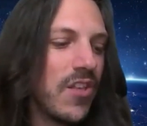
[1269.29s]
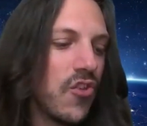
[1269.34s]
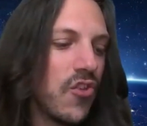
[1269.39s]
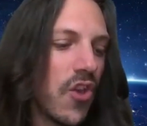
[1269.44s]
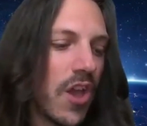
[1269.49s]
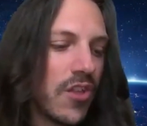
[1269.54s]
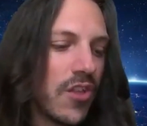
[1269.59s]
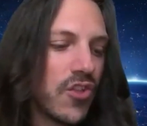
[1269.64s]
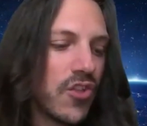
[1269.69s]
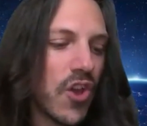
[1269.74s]

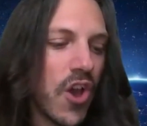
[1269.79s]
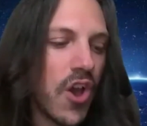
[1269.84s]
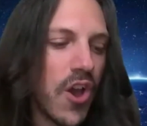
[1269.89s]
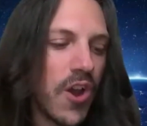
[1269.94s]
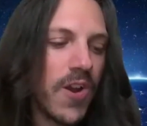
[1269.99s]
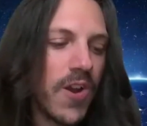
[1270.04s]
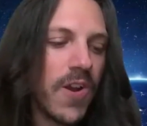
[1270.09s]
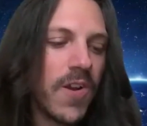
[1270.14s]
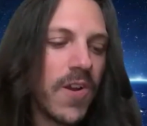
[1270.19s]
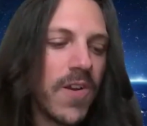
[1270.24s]
judge
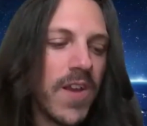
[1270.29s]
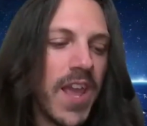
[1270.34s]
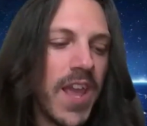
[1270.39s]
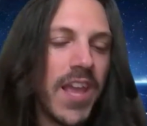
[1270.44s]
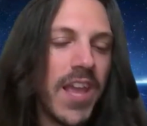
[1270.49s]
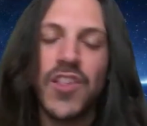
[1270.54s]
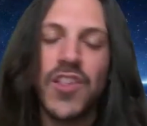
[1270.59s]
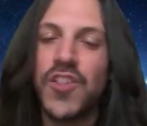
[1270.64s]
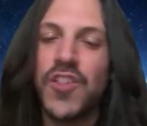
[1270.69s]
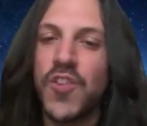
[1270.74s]
our
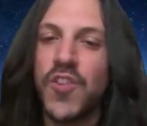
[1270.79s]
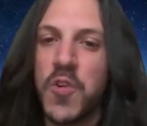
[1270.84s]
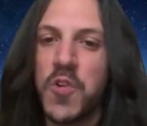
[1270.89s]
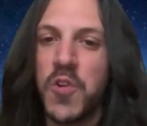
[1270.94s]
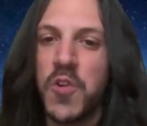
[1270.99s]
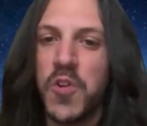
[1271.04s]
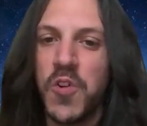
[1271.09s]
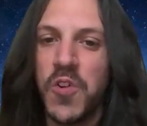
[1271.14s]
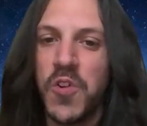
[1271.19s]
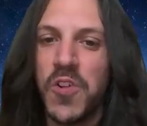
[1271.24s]

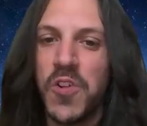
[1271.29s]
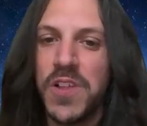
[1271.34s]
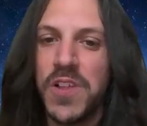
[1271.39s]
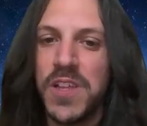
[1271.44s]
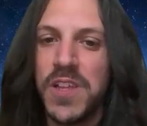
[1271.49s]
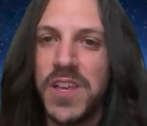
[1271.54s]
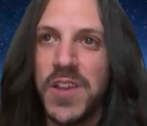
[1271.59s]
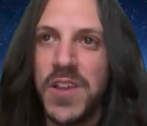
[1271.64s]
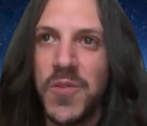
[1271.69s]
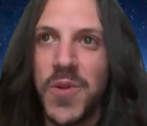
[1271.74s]

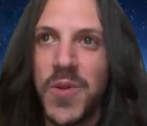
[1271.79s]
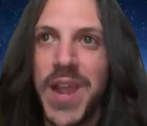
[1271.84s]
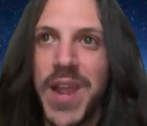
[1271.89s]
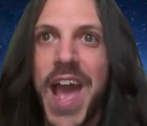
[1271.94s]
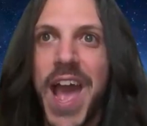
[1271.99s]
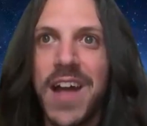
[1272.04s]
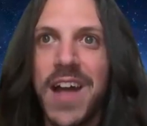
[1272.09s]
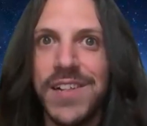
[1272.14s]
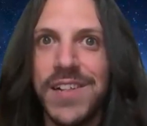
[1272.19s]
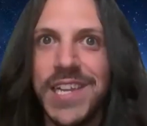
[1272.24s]
external
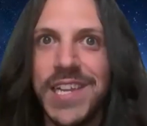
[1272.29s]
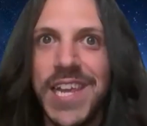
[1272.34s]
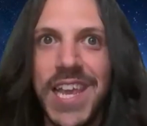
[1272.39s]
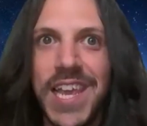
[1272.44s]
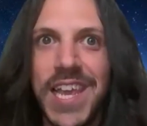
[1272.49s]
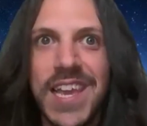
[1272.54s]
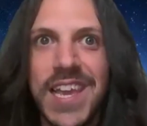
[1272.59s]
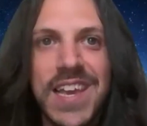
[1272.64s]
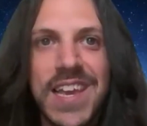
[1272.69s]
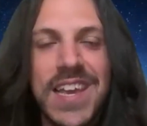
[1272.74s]

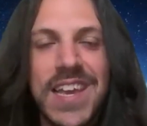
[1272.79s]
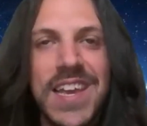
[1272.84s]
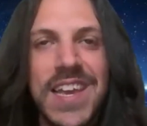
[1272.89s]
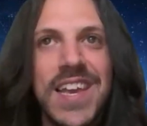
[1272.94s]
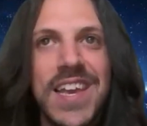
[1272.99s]
reality